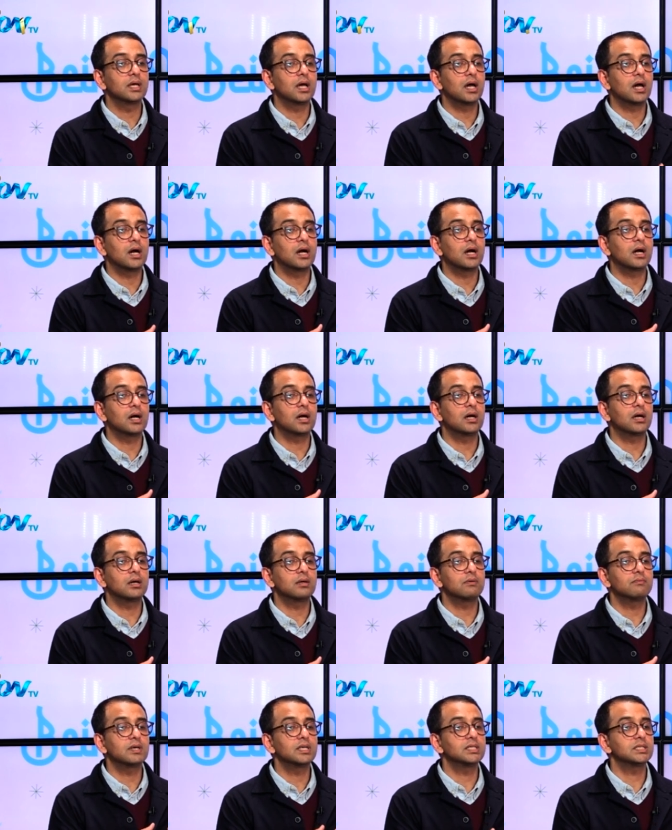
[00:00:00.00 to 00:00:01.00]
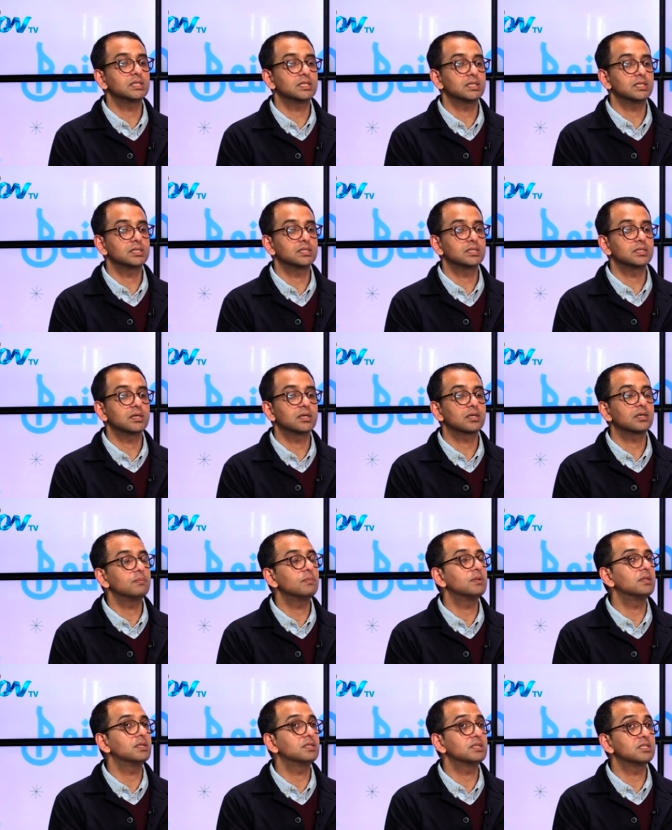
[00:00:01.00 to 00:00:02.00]
our residents, our
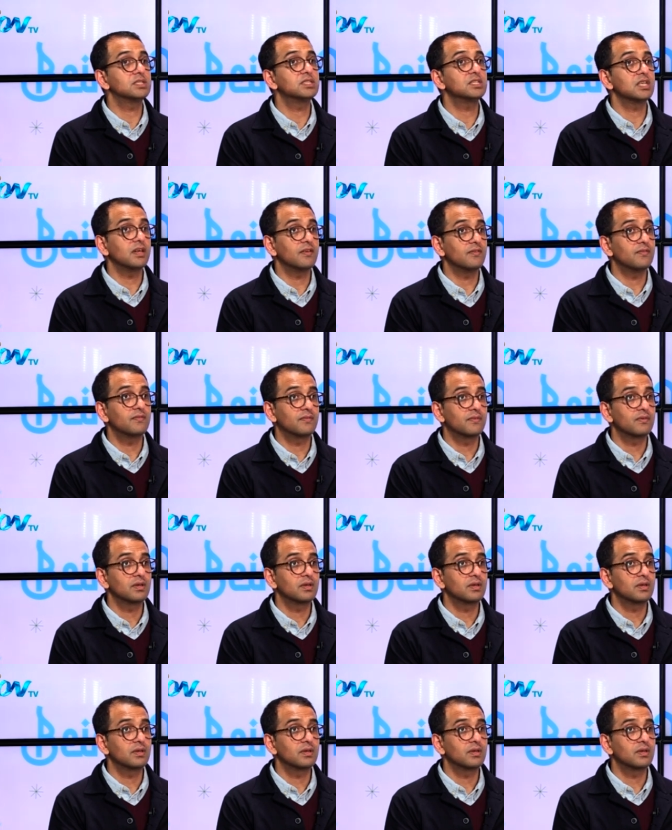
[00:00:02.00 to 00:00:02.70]
communities safe.